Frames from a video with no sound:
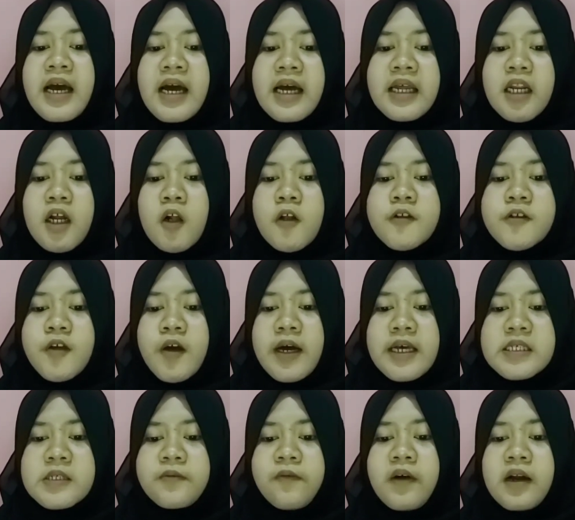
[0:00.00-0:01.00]
and also
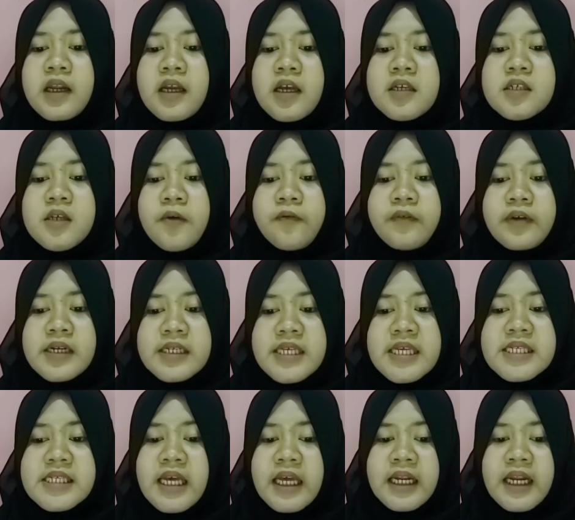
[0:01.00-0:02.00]
has various
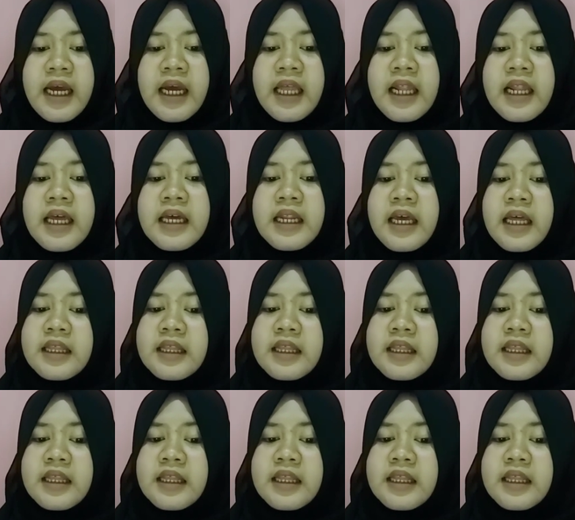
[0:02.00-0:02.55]
overseas and island